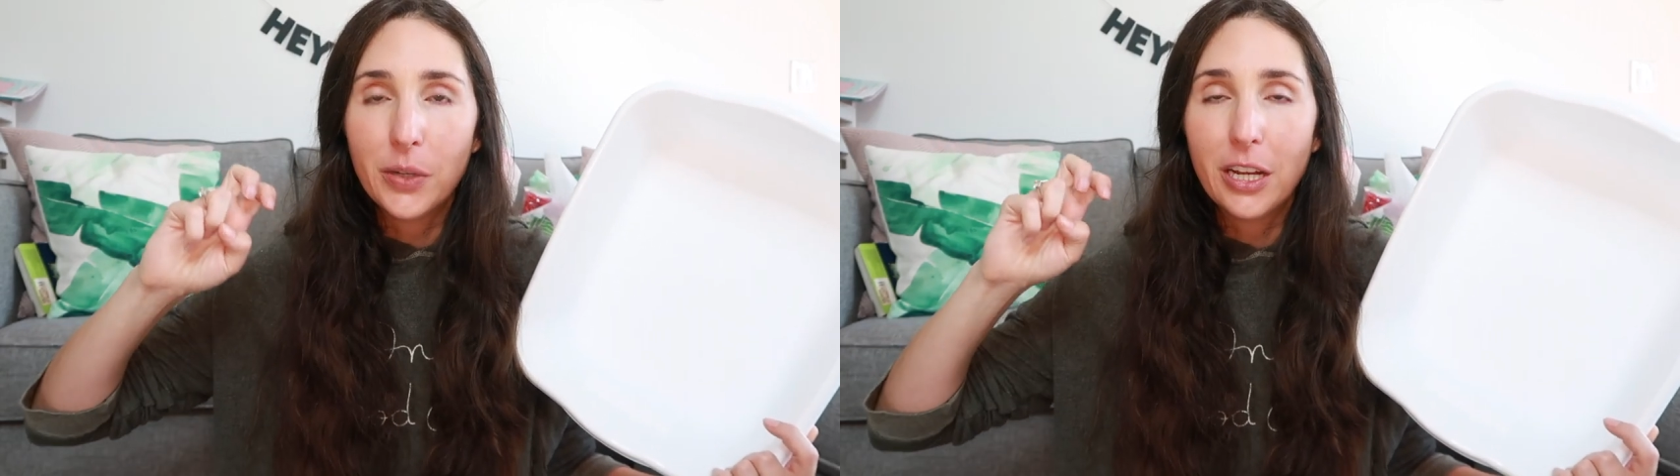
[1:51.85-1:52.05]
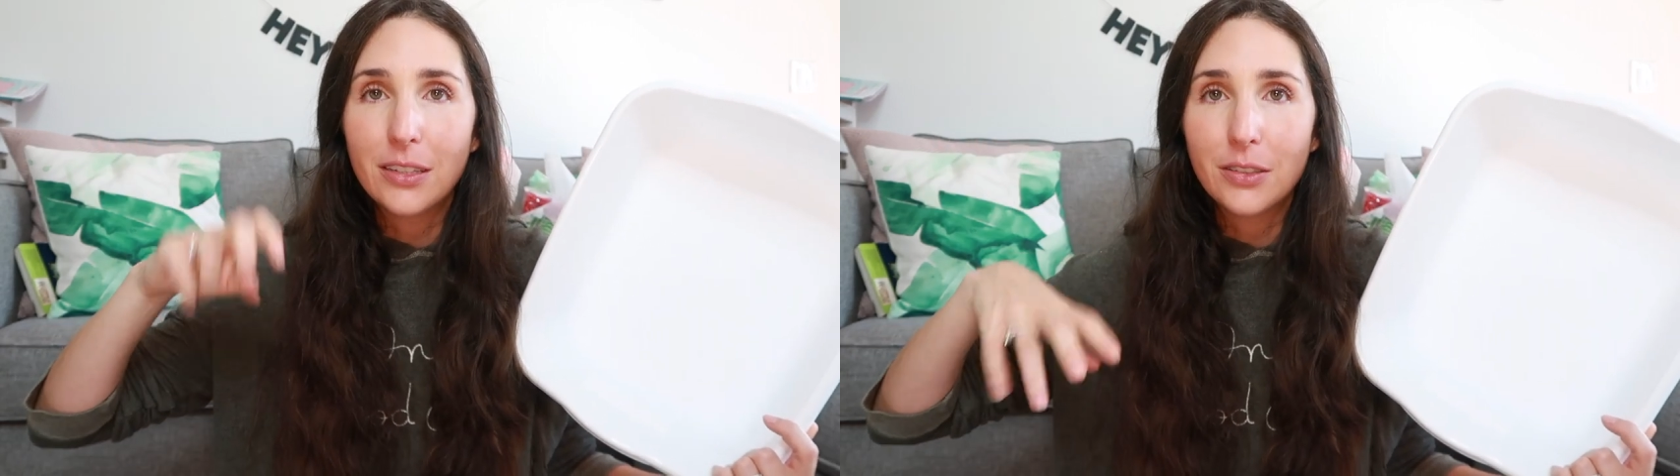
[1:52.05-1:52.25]

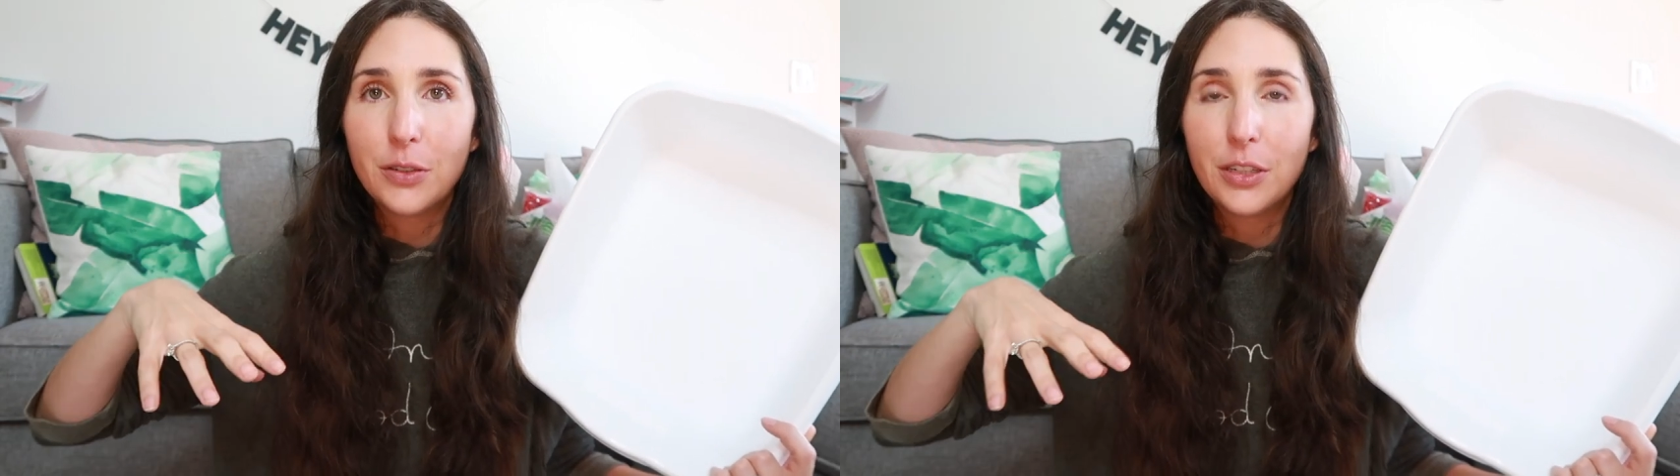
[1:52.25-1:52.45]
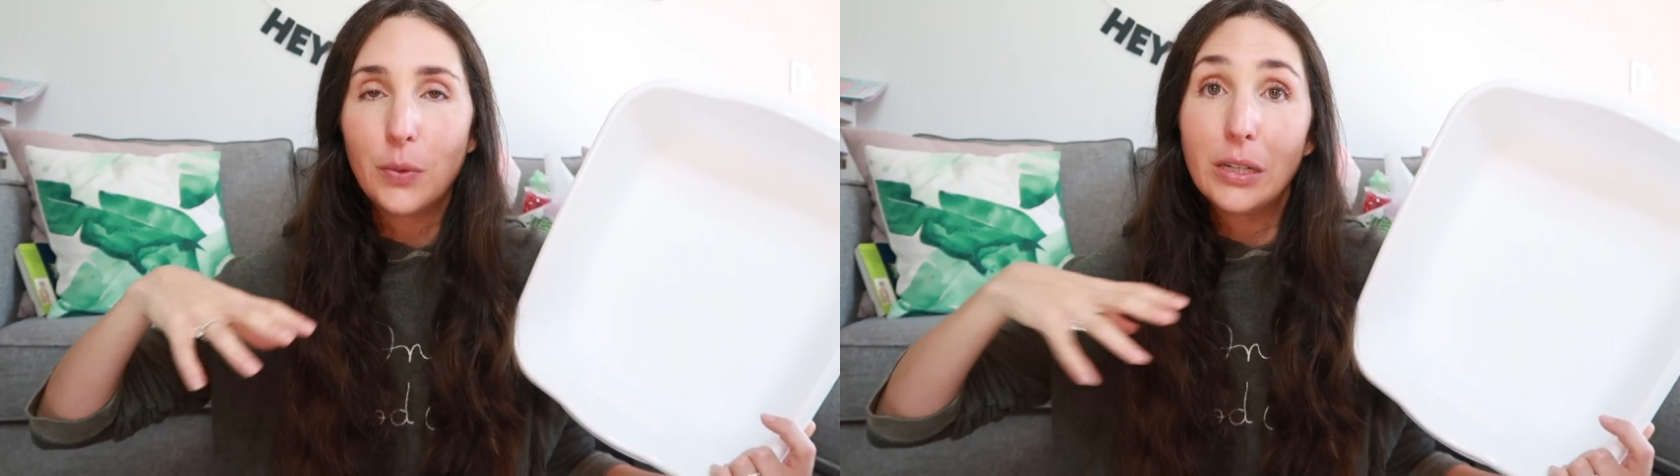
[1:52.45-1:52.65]
but I also
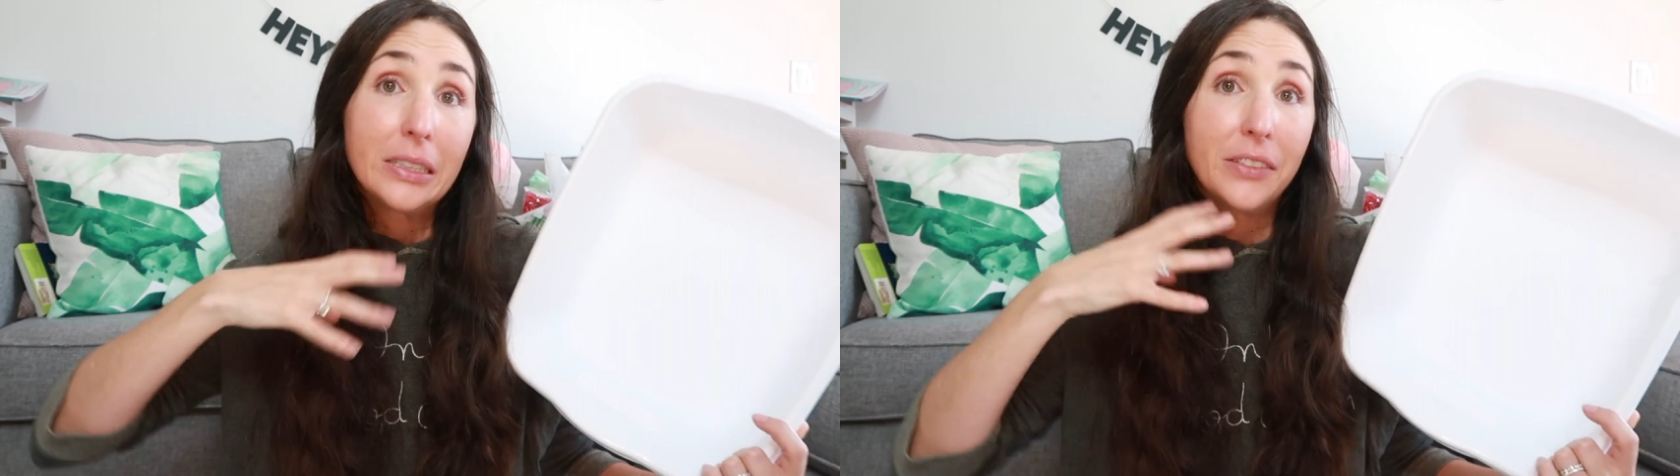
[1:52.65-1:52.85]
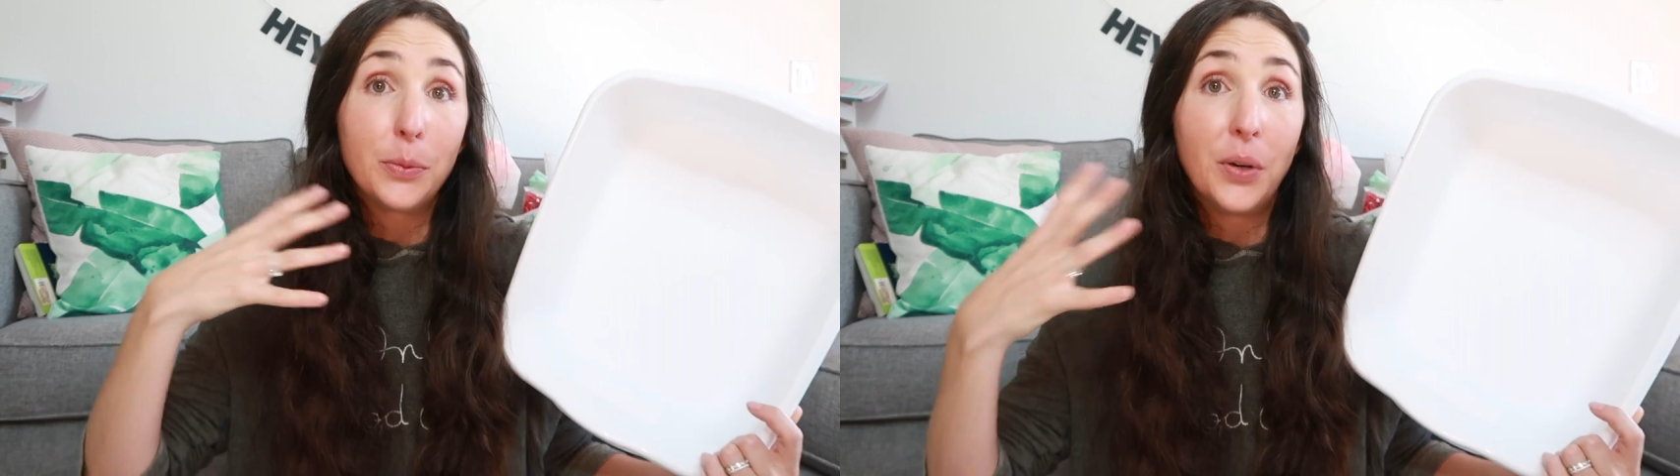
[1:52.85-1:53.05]
didn't want to
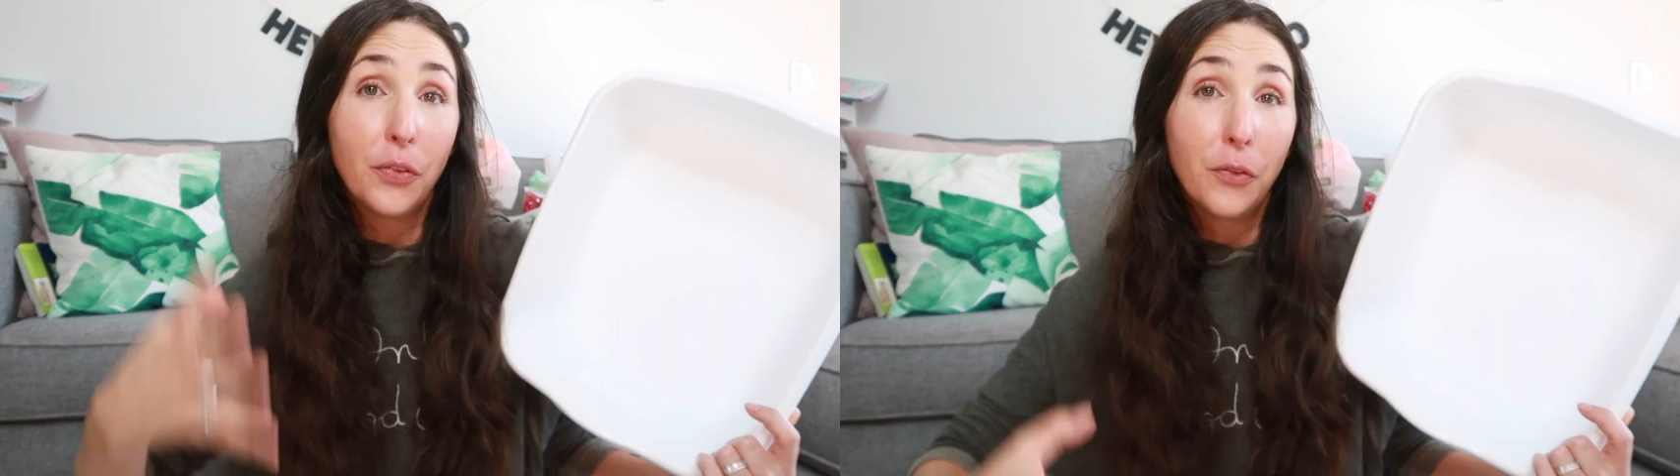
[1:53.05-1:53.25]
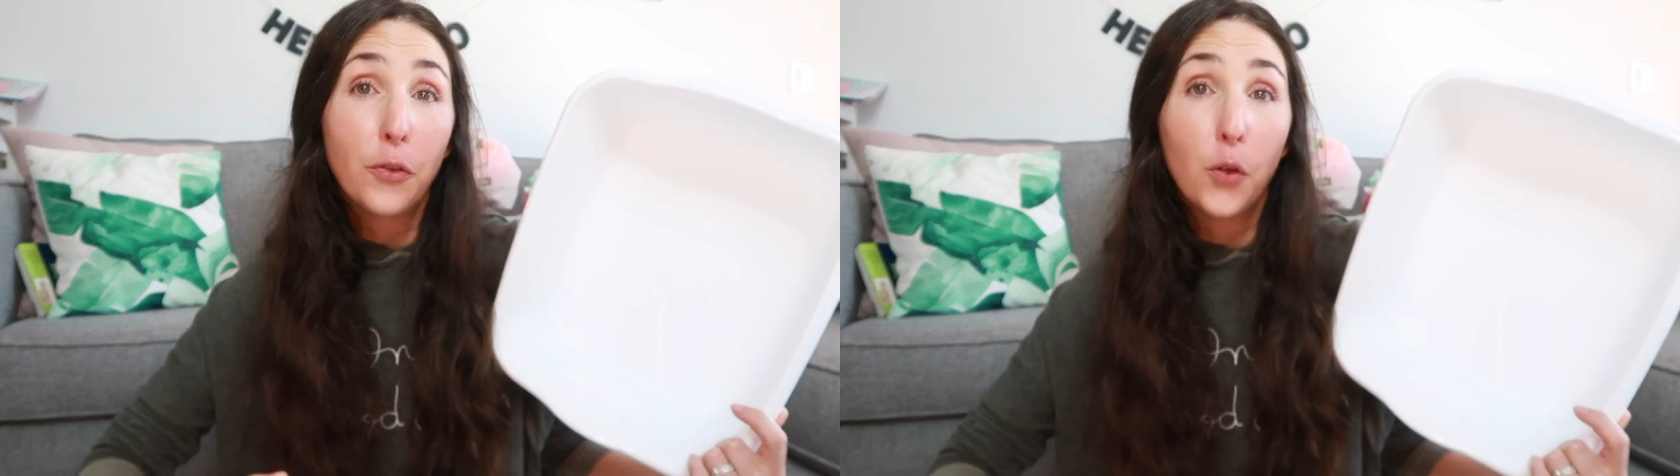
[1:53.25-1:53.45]
leave them
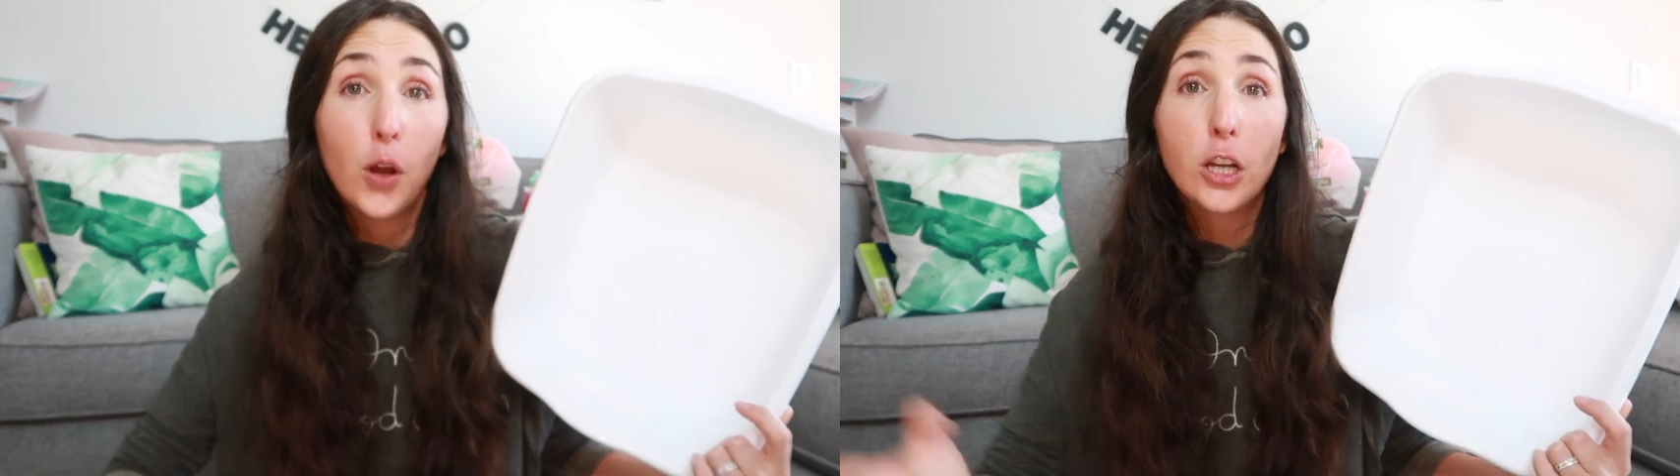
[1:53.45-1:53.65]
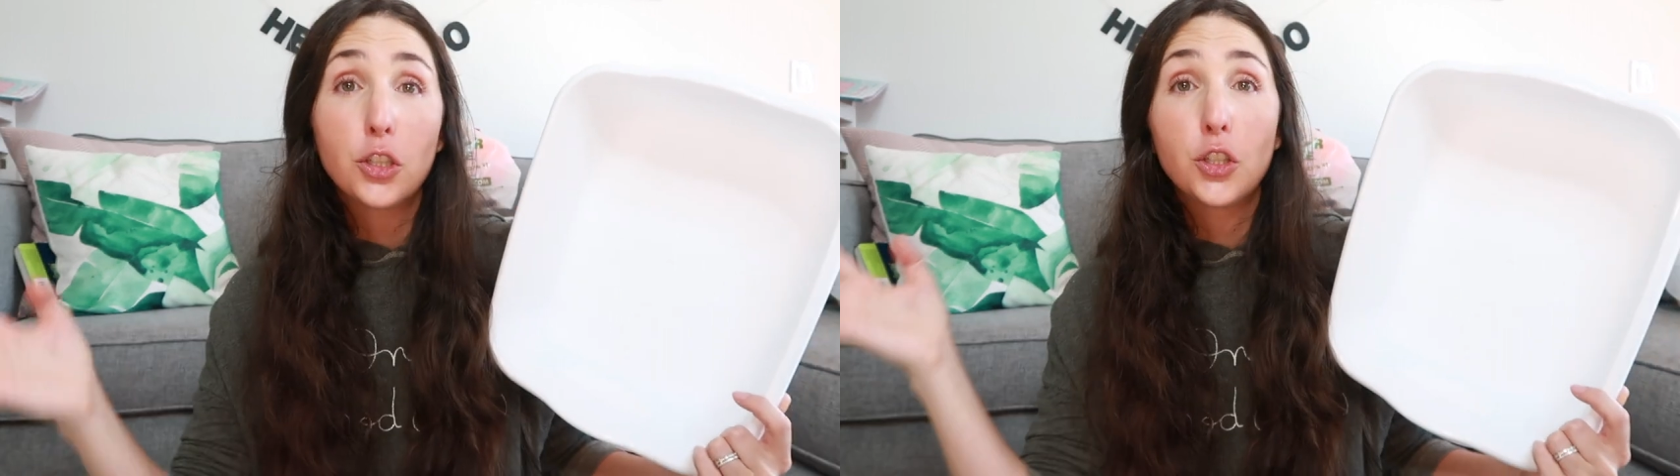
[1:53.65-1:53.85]
on the floor.